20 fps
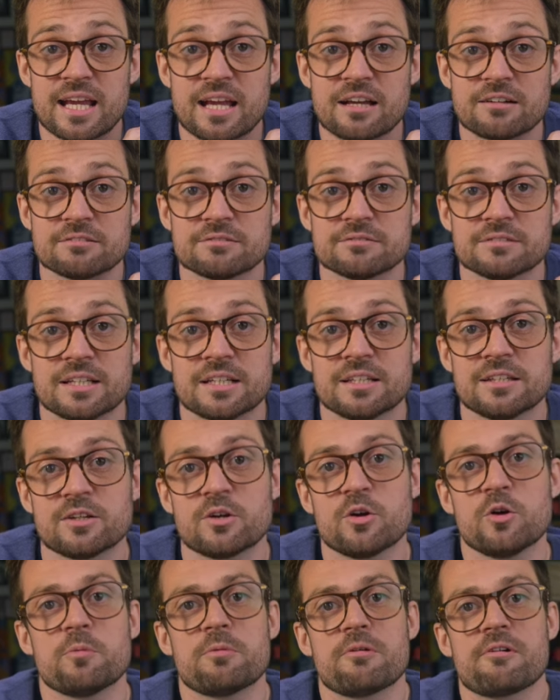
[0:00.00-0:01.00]
out, and the
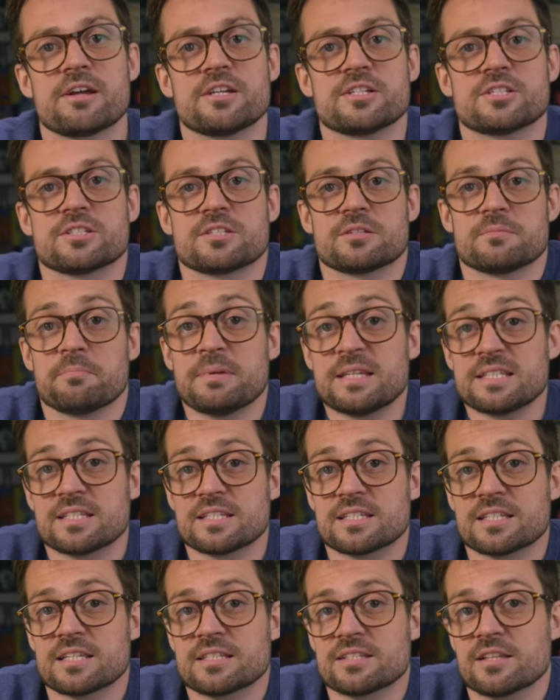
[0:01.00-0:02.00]
corporations and
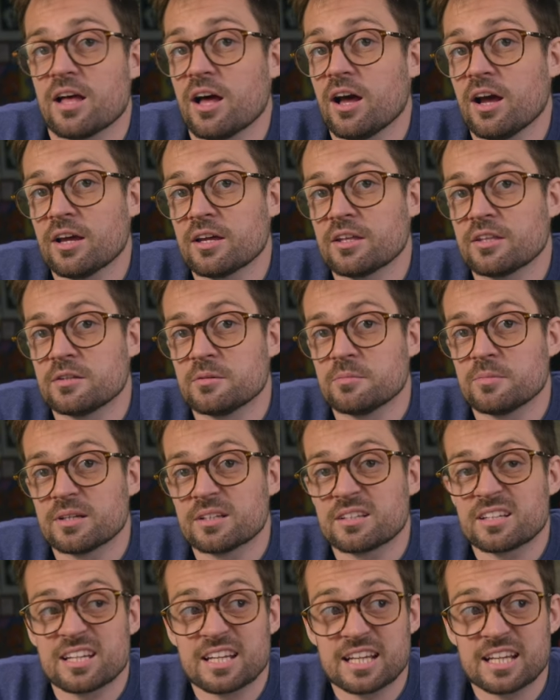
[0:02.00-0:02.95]
businesses that hire them are